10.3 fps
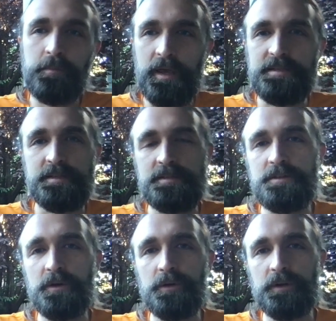basis.
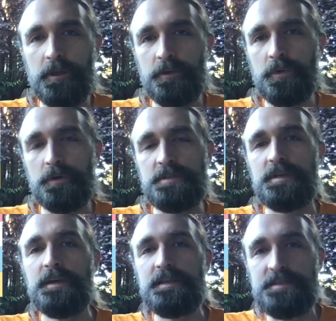So in other words,
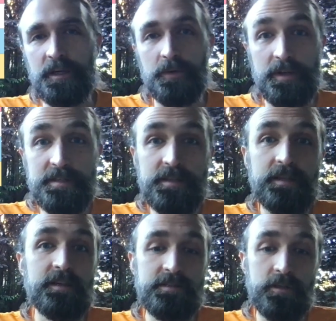
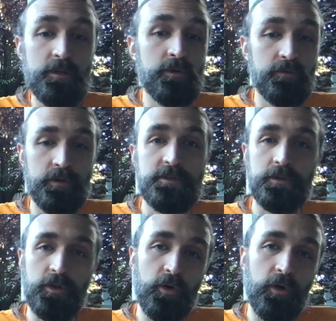synchronicity is the universal
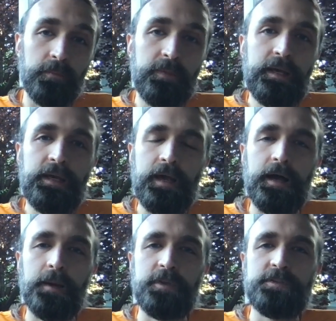norm.
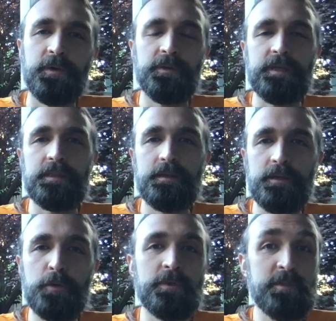It's only the
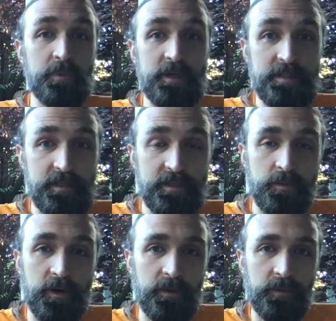human species
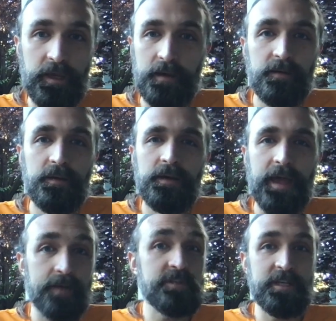where we
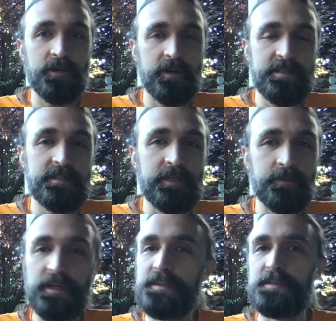have a synchronicity and
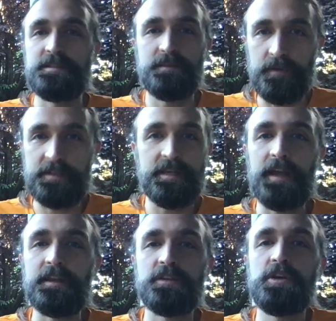we get this
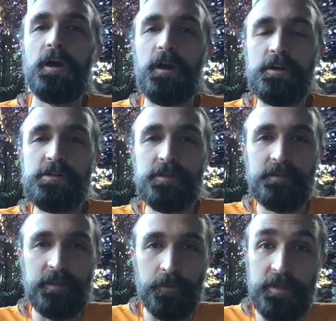exciting charge.
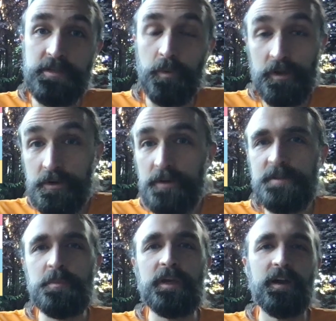And the reason we do
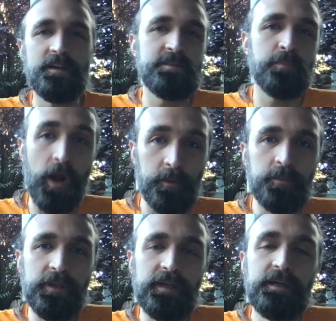is because
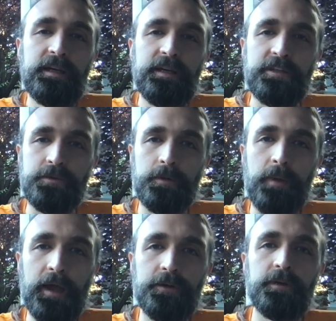probably it's a
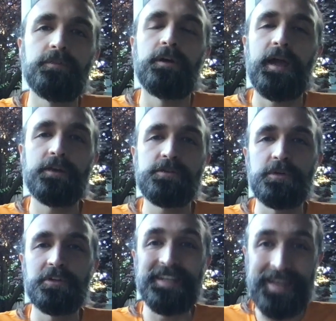reminder of our
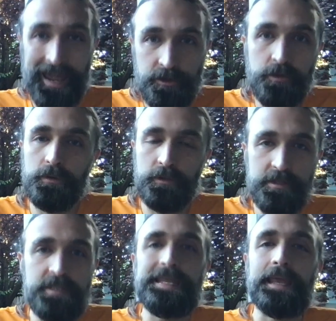actual natural
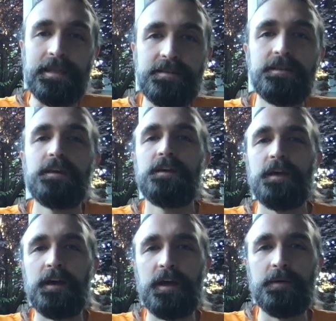state
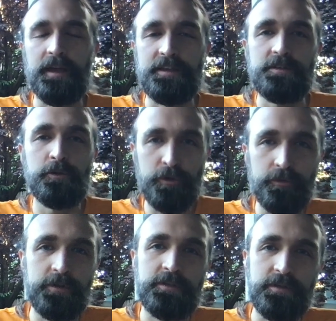as
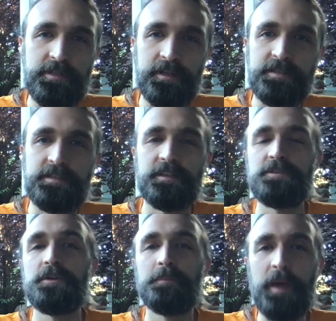universal
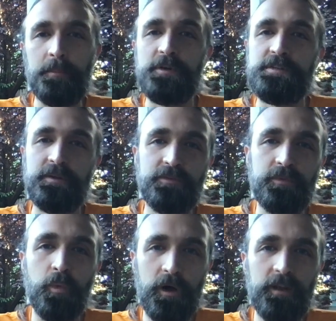citizens or members of
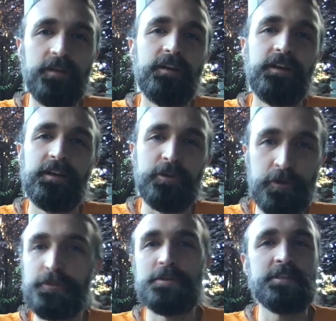one
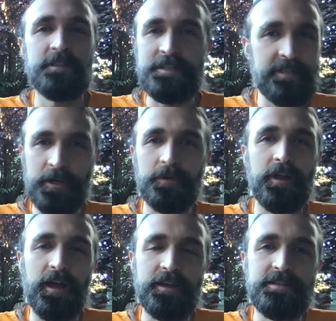universally
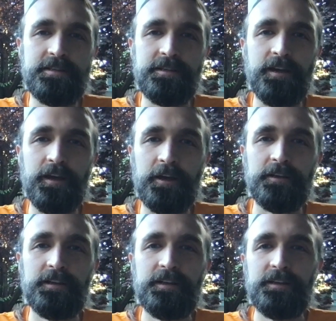synchronized
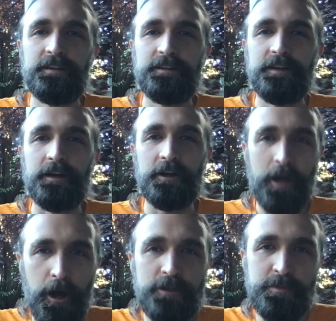
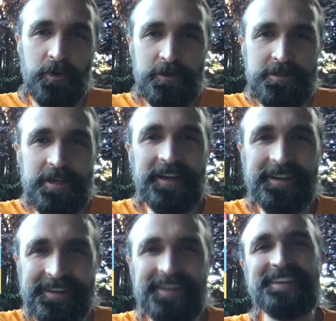cosmos.
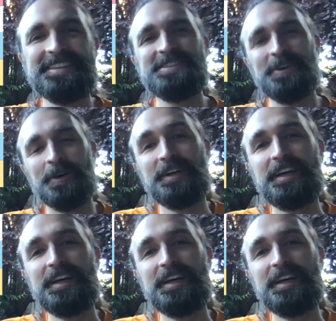So